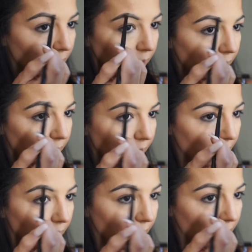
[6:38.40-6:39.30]
And
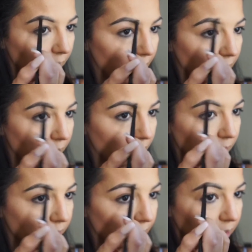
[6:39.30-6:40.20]
then I go
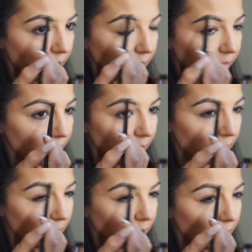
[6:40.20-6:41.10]
right to the front
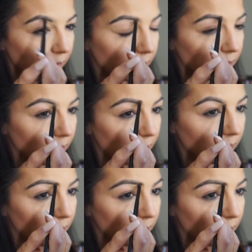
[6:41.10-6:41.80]
and start